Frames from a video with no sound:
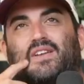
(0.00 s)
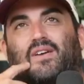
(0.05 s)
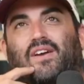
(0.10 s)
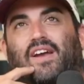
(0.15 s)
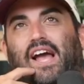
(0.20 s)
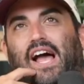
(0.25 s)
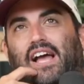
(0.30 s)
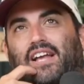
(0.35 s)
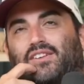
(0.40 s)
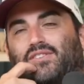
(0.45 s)
me
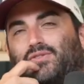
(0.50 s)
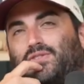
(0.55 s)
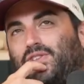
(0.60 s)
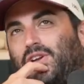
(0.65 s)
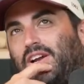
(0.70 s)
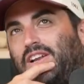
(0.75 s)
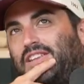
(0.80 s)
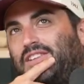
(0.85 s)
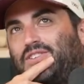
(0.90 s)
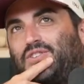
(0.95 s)
something. I
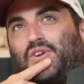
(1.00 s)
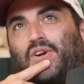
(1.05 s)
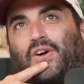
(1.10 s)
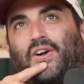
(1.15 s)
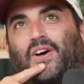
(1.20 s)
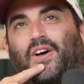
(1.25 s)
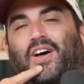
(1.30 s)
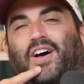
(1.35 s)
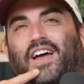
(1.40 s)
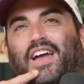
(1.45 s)
was talking to this
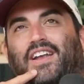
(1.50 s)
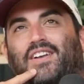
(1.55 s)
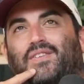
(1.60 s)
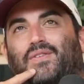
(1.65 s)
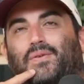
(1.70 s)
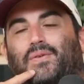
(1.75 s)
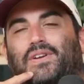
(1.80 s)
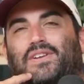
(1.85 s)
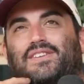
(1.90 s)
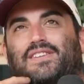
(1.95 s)
girl,
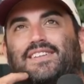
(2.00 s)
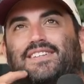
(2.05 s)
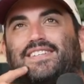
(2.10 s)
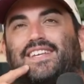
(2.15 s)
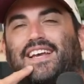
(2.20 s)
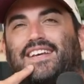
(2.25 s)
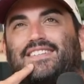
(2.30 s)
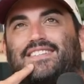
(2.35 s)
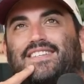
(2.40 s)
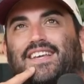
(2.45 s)
and what did the
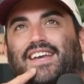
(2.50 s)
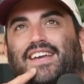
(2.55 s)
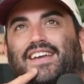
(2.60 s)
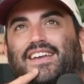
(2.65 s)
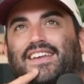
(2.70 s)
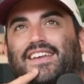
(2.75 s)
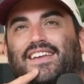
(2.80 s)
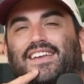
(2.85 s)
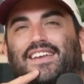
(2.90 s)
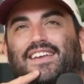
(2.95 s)
text
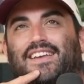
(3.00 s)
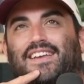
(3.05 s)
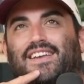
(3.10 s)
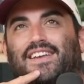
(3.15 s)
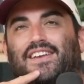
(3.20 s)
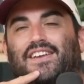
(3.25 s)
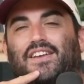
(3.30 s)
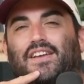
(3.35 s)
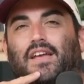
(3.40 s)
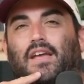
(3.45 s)
say?
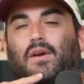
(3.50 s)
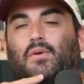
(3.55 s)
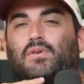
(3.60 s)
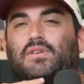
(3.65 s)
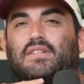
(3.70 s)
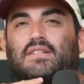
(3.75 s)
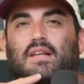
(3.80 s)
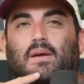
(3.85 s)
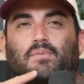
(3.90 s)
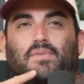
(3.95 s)
It
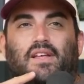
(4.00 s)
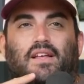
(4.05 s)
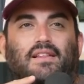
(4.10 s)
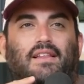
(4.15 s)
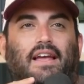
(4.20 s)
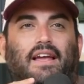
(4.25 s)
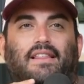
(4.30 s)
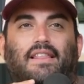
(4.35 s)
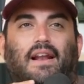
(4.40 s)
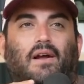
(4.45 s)
was
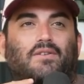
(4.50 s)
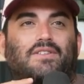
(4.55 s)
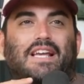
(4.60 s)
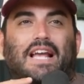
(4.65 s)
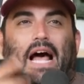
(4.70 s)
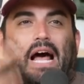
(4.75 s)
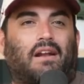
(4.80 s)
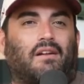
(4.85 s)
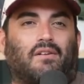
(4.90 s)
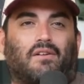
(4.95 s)
something like that. I was
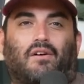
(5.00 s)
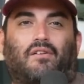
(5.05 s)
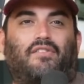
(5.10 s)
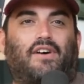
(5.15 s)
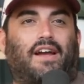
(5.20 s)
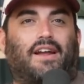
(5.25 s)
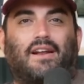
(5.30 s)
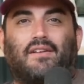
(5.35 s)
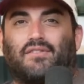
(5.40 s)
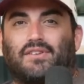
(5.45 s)
like, I don't know
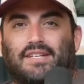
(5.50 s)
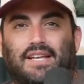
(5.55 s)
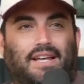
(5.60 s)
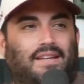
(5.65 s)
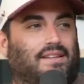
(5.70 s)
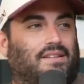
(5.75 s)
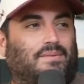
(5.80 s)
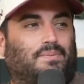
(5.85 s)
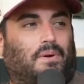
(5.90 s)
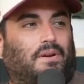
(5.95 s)
if I could ever
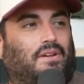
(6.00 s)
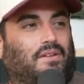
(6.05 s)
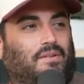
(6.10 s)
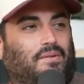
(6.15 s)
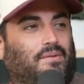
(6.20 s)
date this